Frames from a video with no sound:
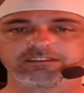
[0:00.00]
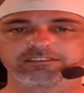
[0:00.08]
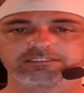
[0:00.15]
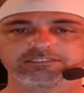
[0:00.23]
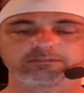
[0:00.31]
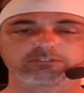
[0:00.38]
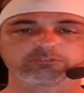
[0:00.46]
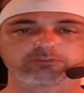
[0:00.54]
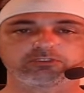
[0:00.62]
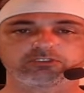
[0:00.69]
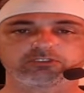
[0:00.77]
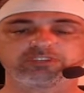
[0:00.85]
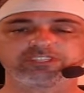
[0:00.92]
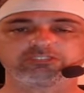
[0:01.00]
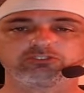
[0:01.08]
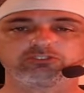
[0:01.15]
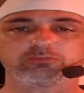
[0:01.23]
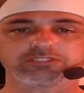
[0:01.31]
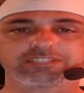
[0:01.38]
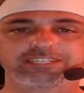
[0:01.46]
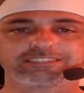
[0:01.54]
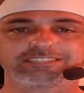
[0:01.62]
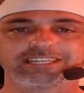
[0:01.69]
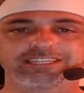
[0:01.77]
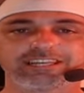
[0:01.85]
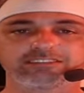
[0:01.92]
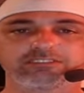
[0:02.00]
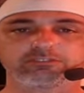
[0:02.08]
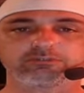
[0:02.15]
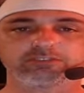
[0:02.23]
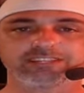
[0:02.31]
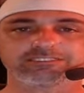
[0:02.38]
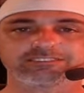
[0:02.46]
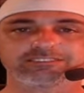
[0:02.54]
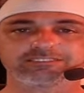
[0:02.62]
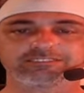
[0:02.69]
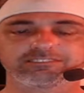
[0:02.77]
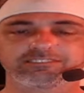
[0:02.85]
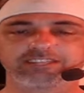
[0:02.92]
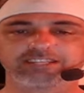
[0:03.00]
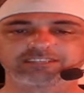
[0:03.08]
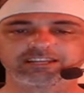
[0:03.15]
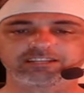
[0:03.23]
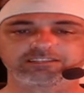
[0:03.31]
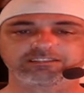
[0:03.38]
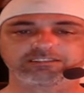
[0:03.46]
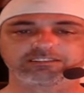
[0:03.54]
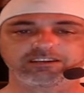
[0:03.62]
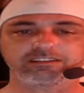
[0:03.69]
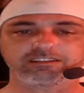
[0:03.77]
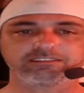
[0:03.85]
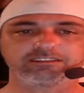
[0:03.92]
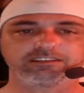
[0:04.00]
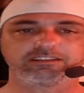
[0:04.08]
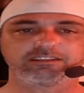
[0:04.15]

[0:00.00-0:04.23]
Semelsberger, fifty-two percent takedown defense. That's not going to cut it.